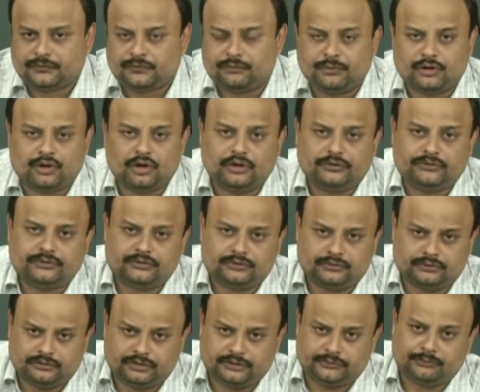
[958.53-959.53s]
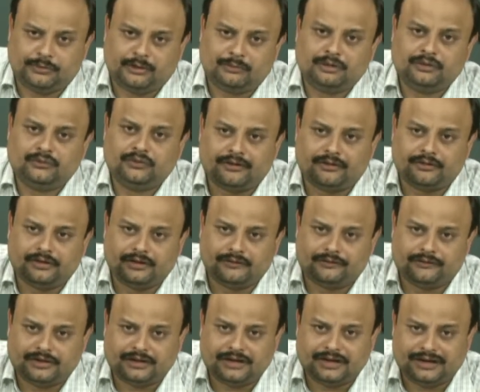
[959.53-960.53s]
because this bubble will be
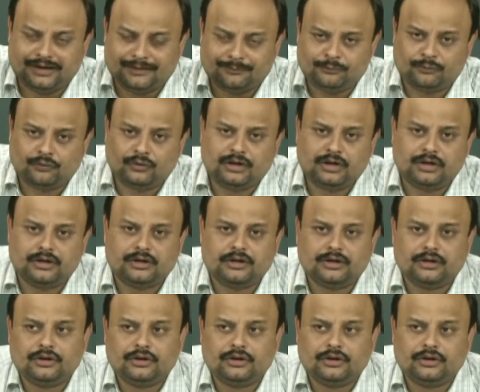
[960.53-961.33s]
lifting upward.